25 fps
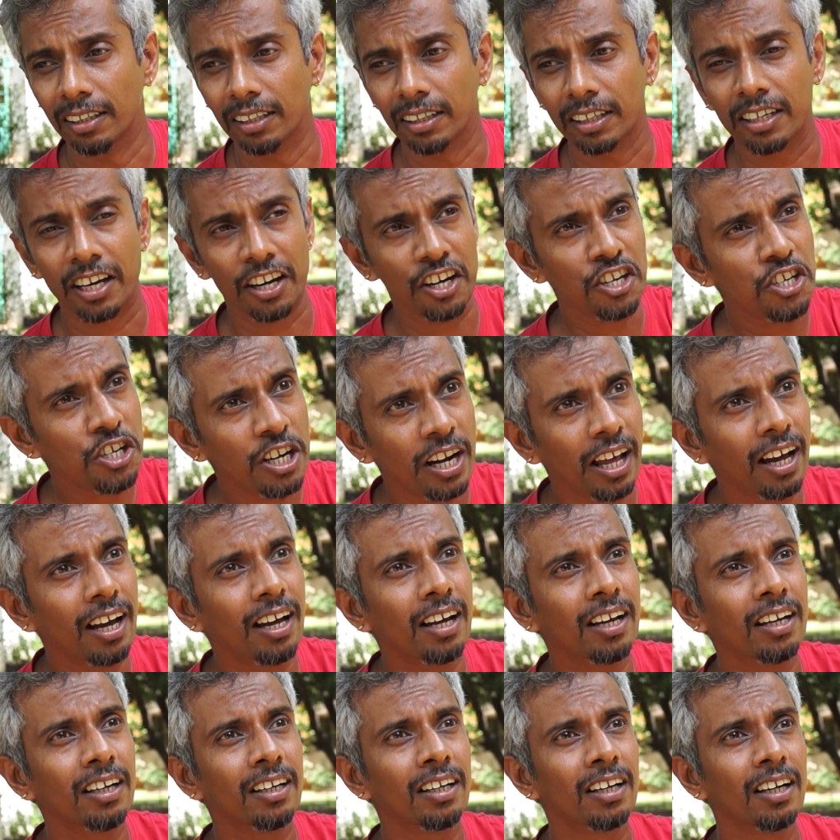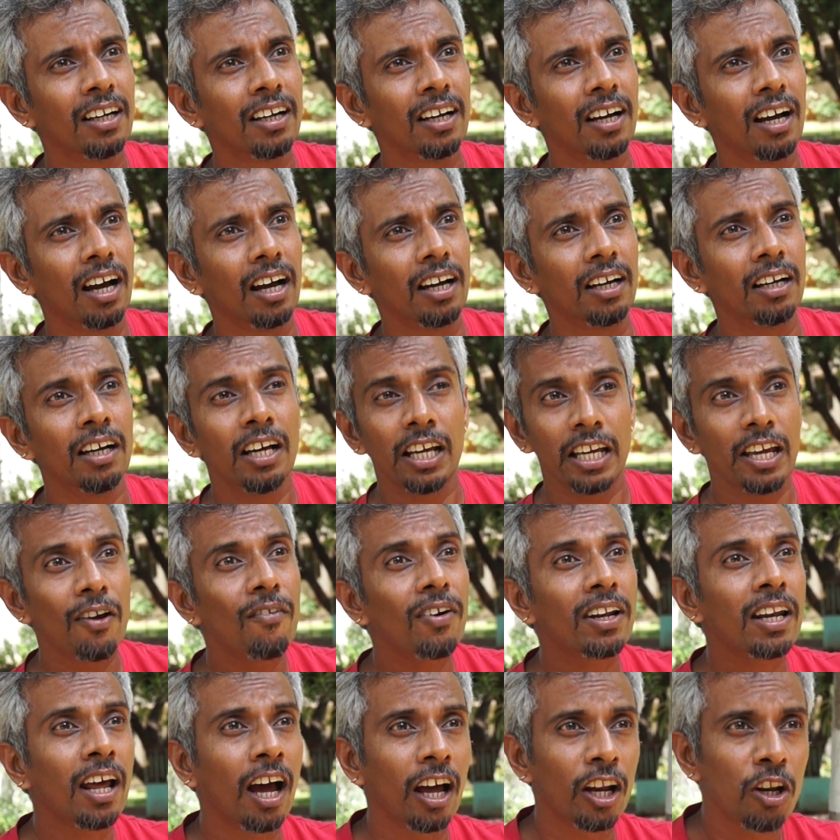Krishna,
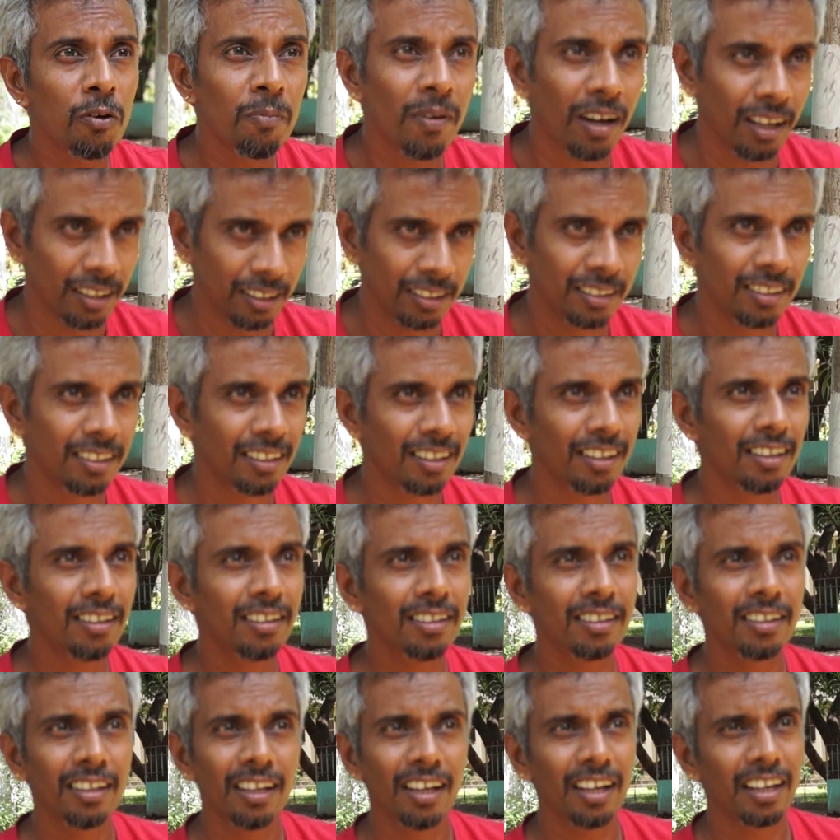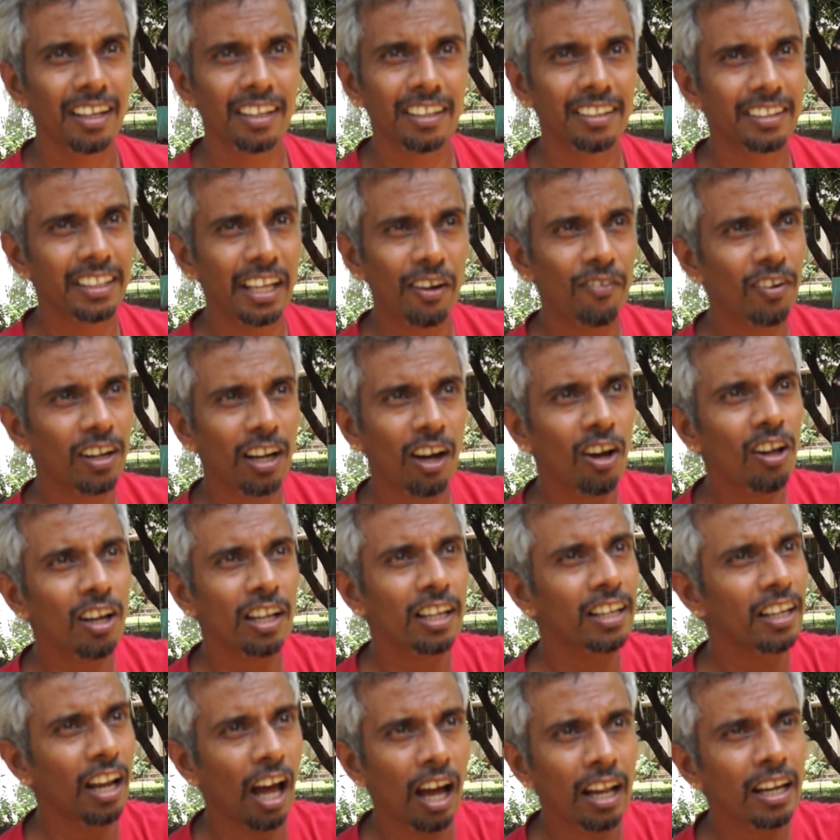even Hanuman. They were all
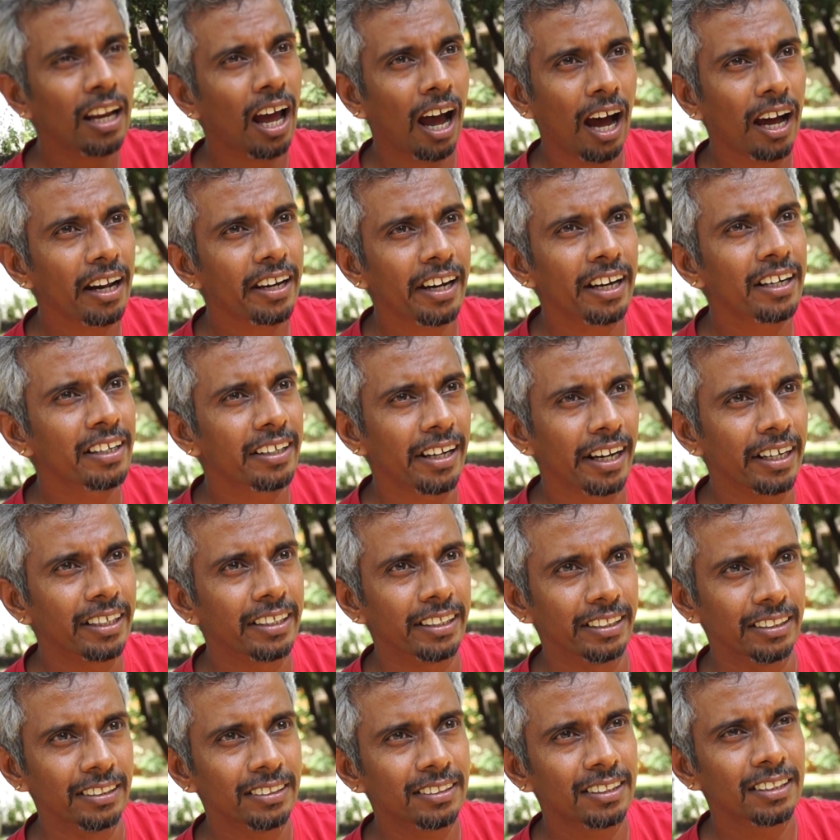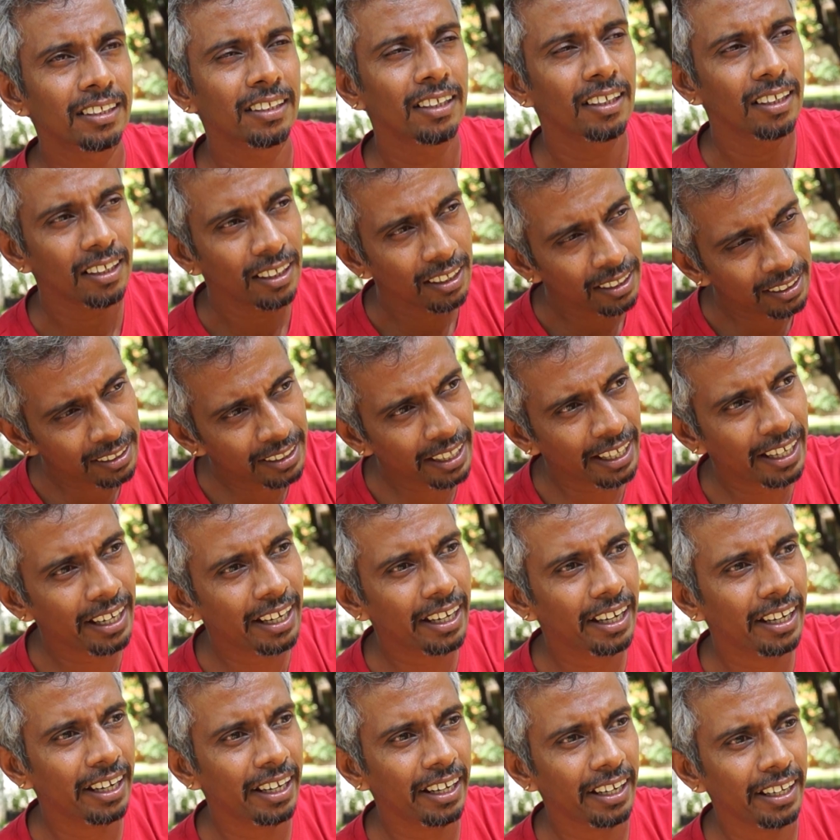non-Aryan deities.
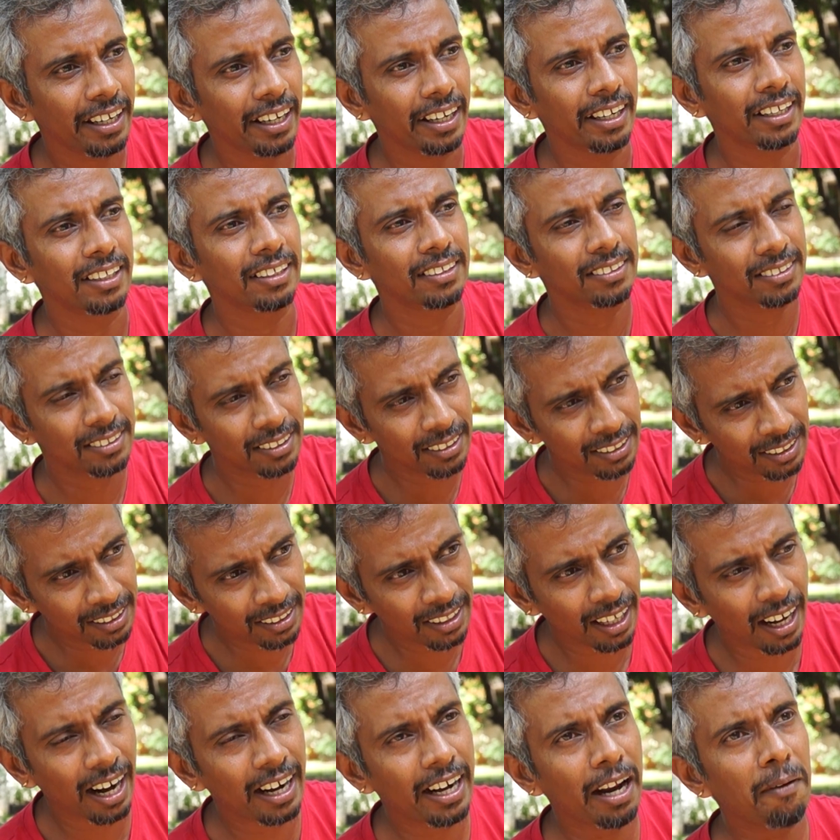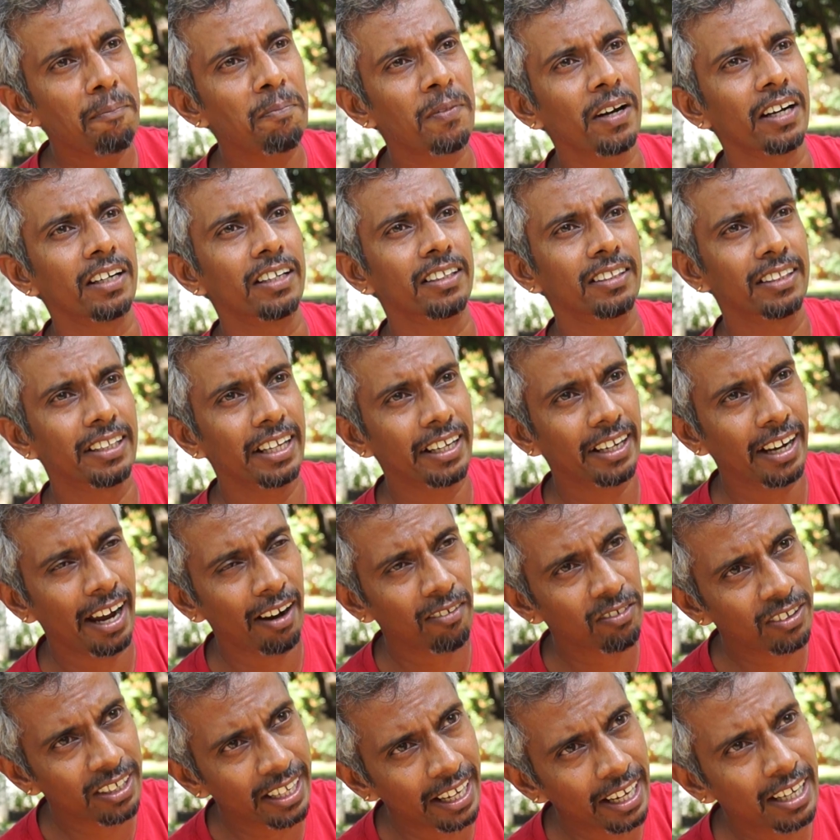They adapted. They
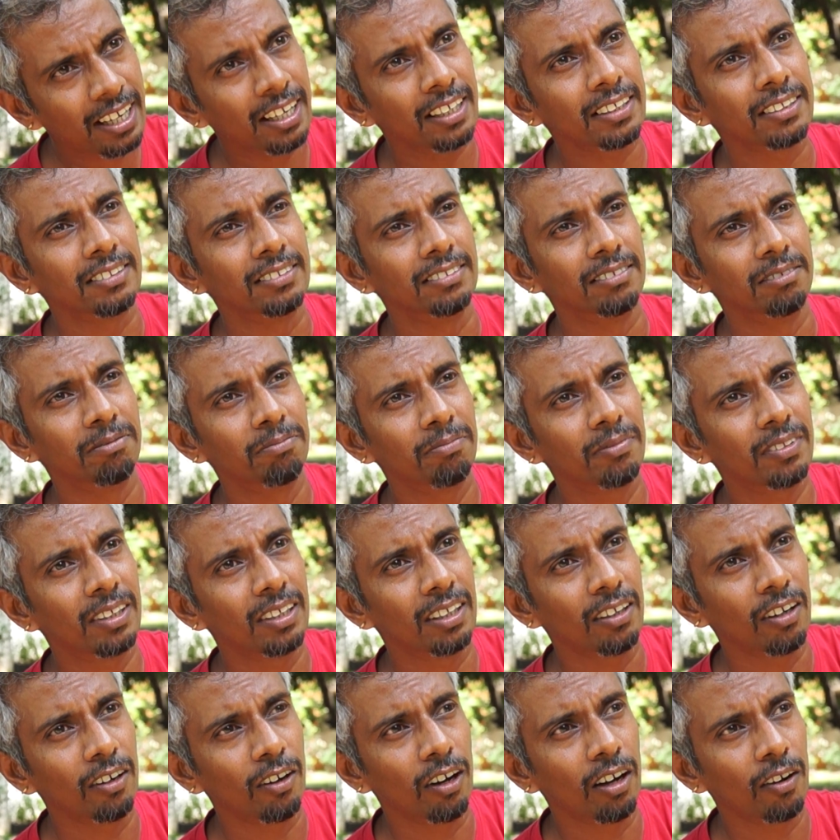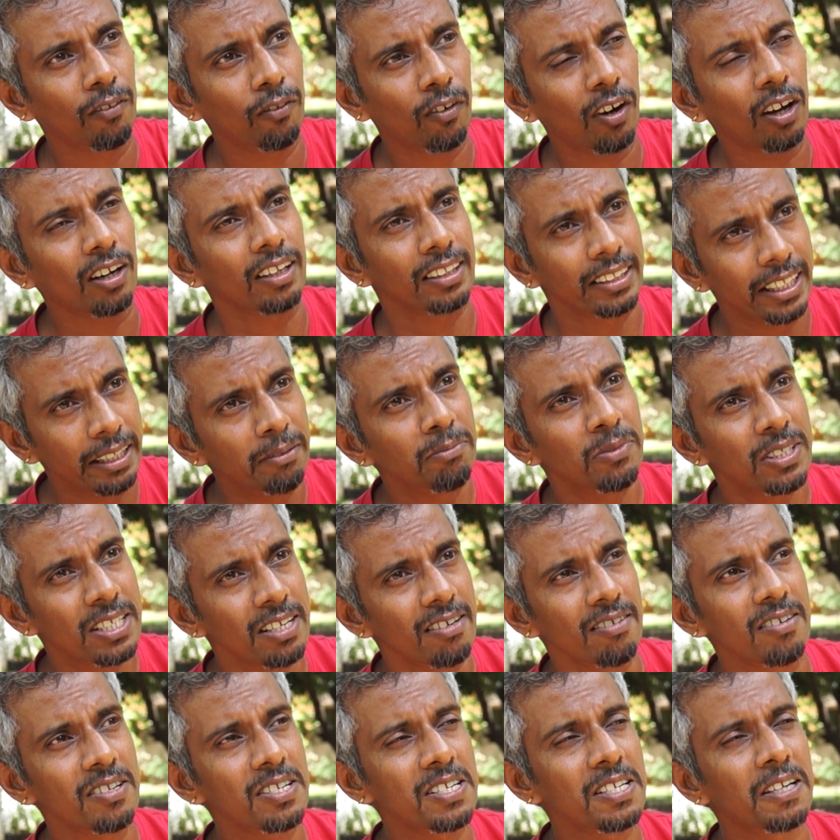have taken for
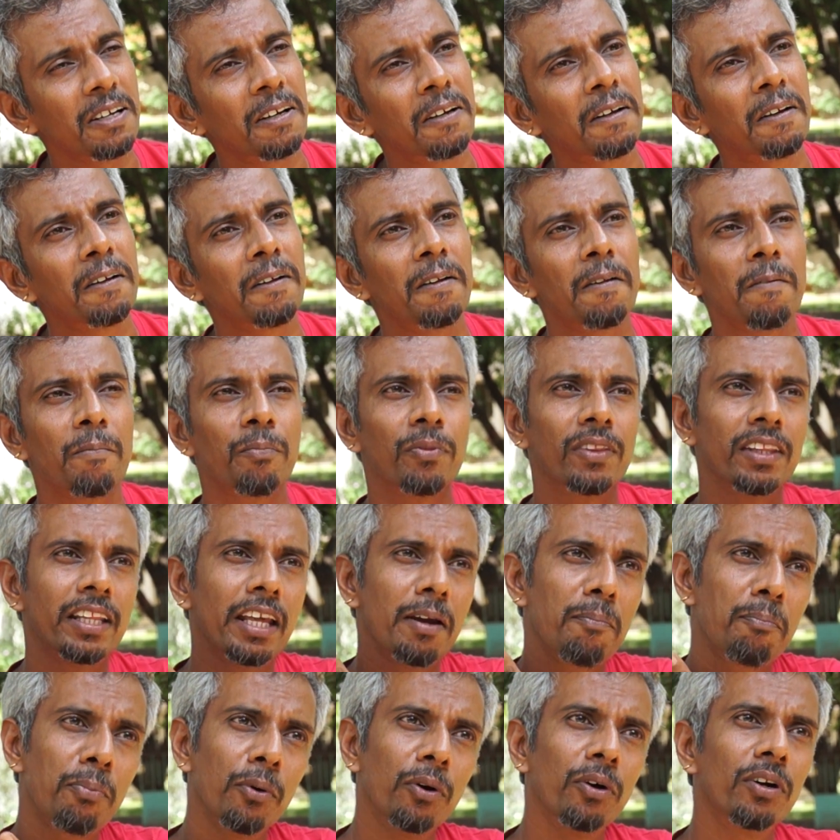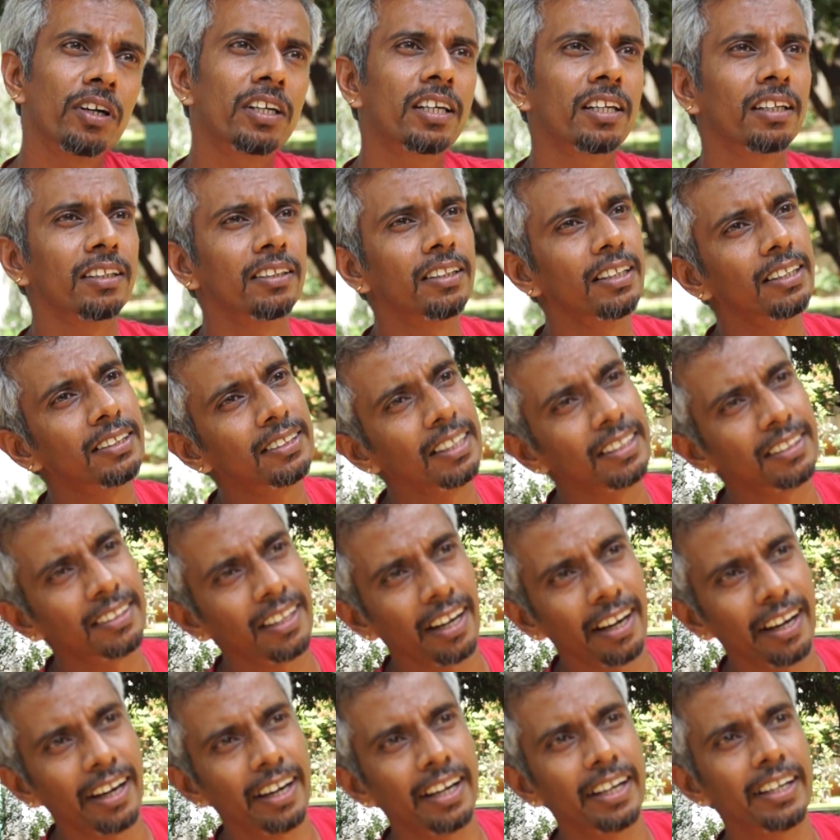themselves. They put this
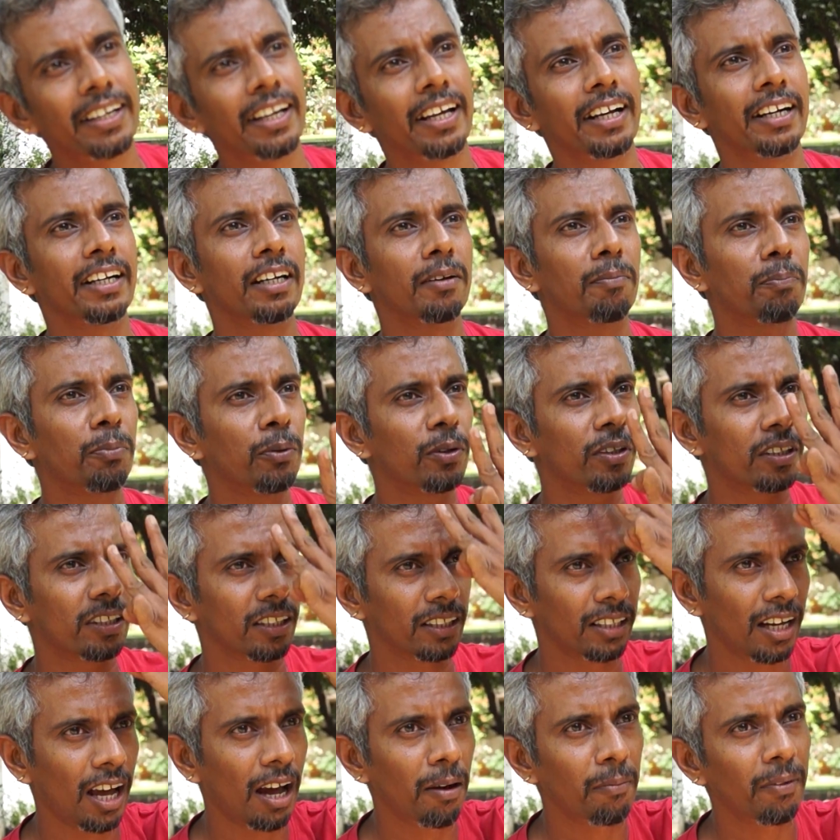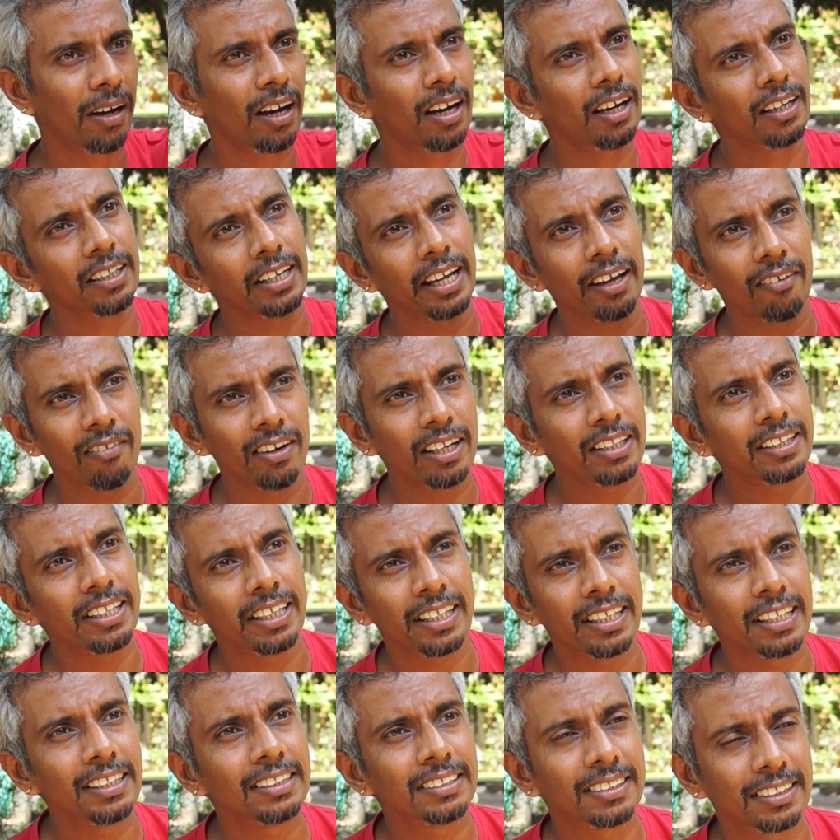thread and put nama and
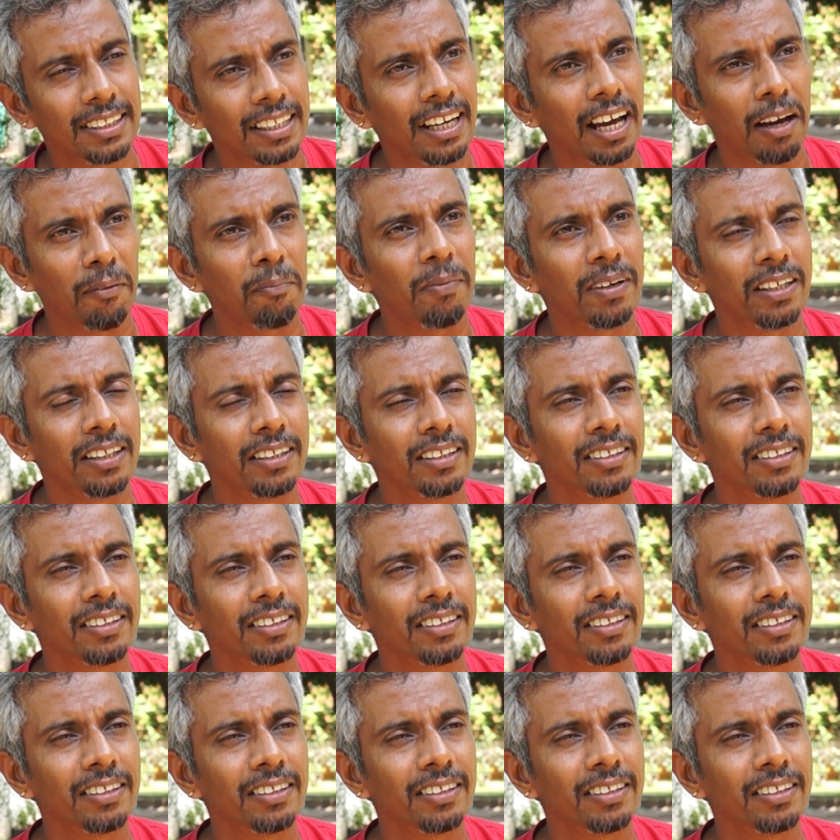everything is happening.